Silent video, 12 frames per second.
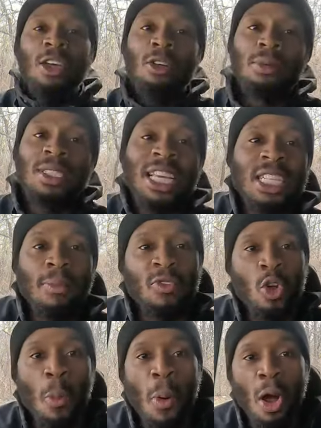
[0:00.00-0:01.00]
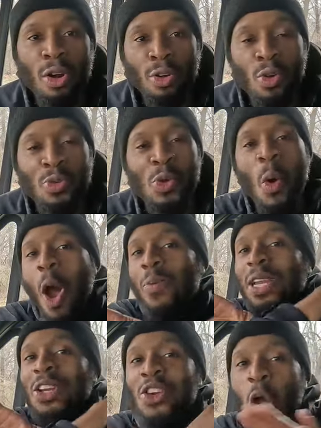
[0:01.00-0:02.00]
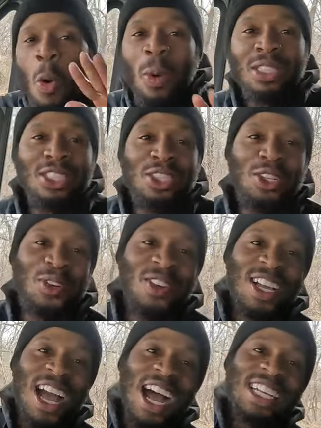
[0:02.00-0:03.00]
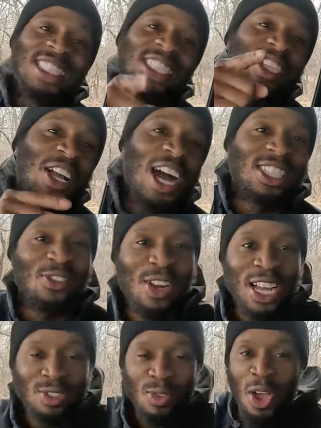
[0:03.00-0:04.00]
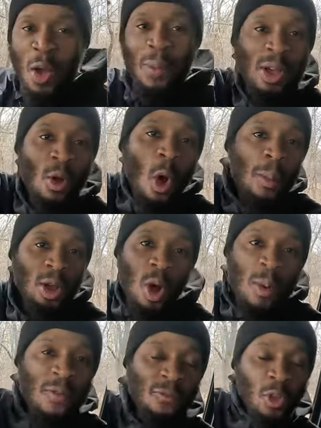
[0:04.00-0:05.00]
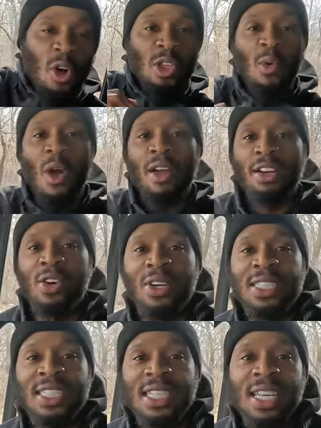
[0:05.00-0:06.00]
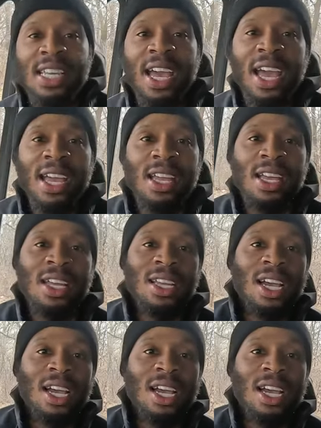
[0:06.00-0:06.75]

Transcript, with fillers: Throw them C's up if you're a part of the crew. You already know what to do. I'll see you guys on the next one. We going, we going, we fooling. You already know it, the D D K.